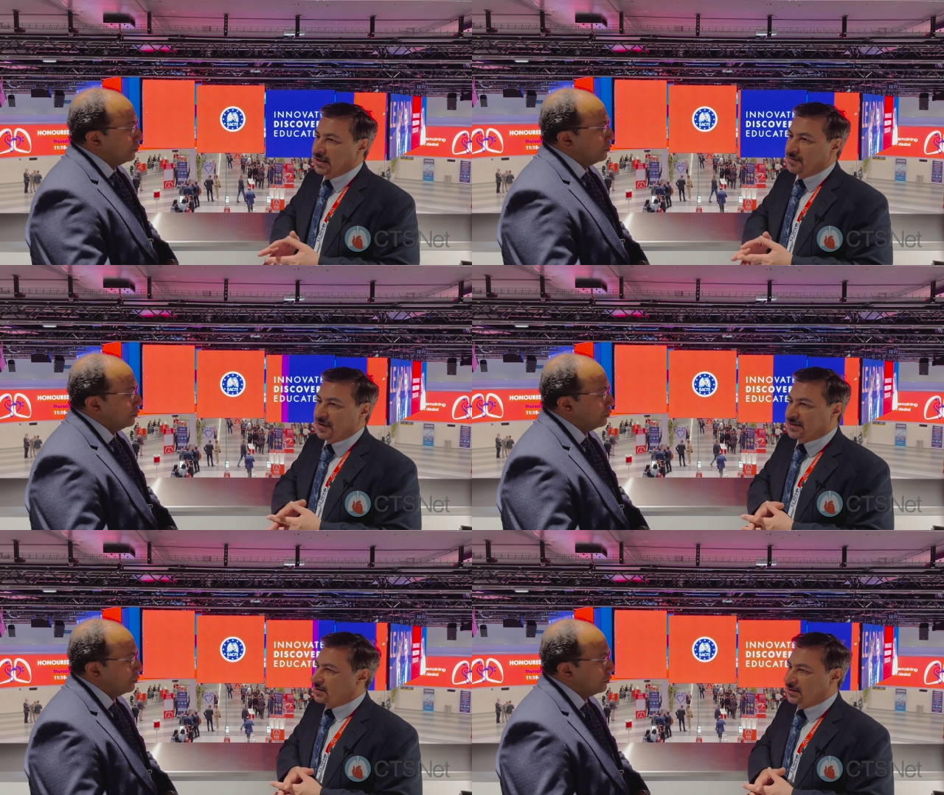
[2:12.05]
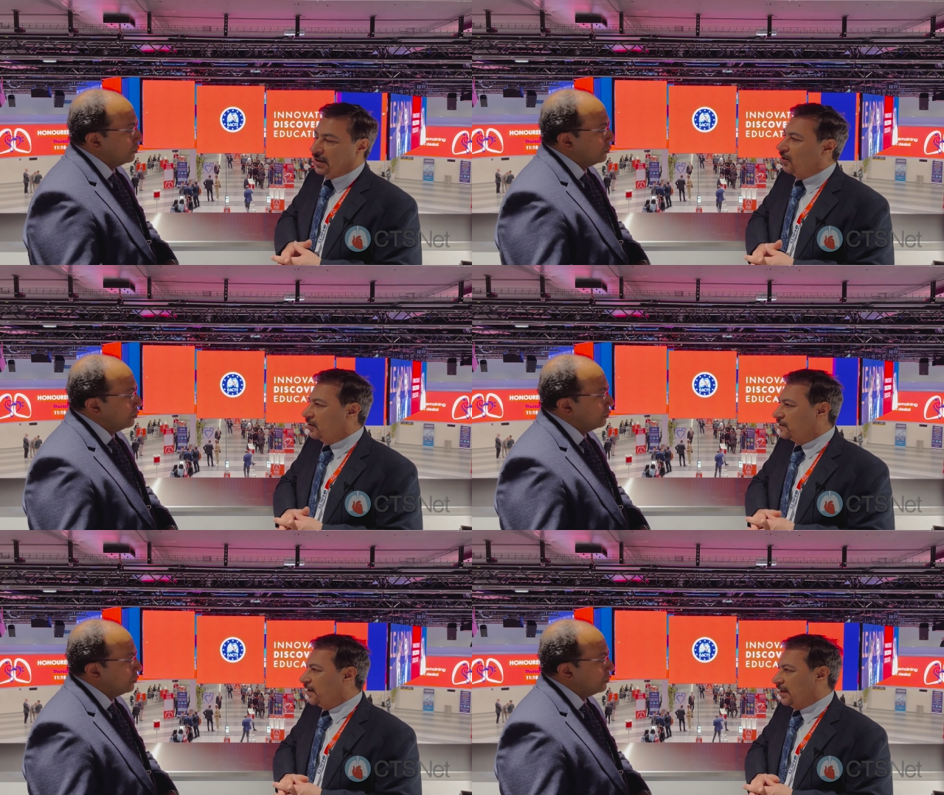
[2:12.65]
Speaker 1: But they all
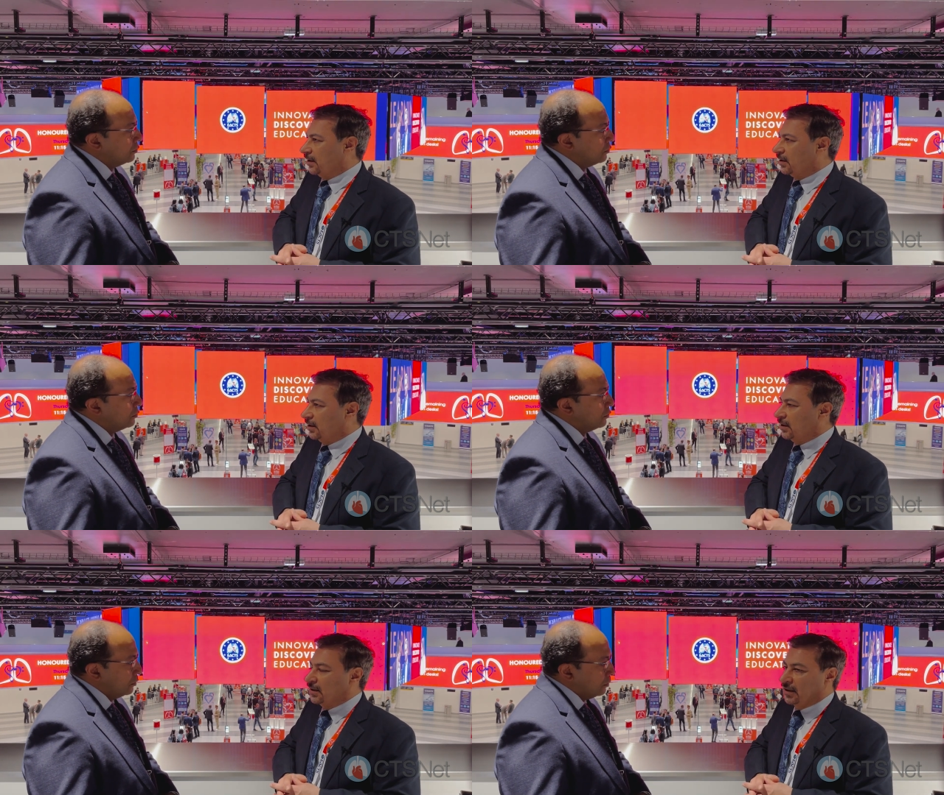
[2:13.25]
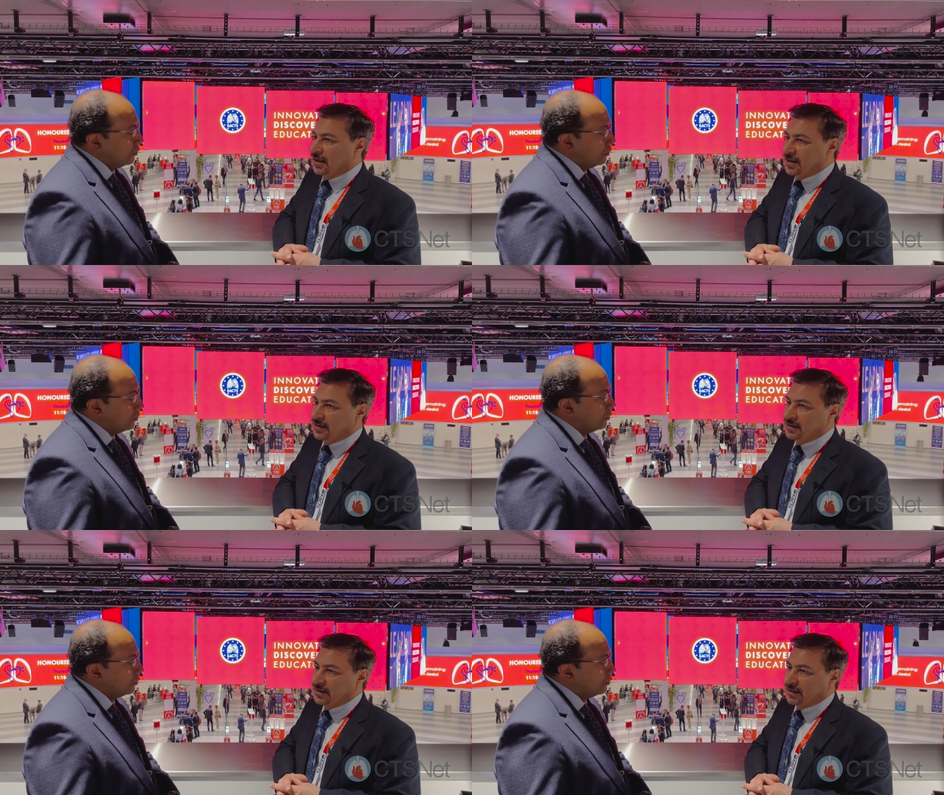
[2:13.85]
fail. I think uh,